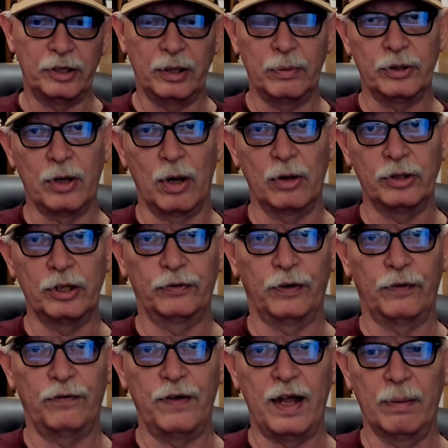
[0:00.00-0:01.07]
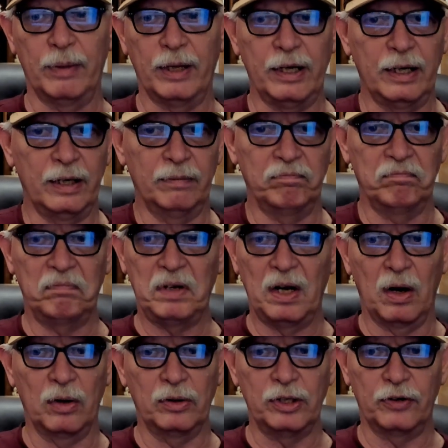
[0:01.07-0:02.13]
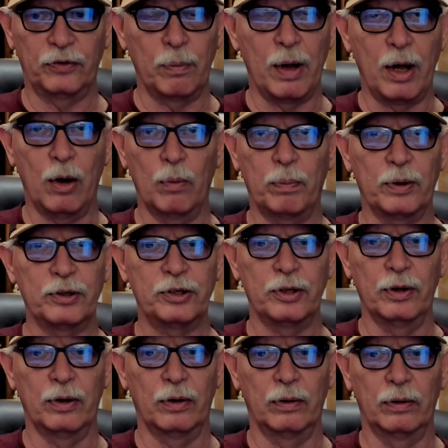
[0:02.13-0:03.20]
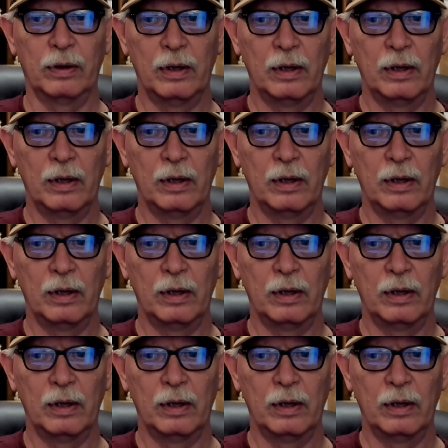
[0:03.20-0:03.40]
it was all just for family and, just for my own personal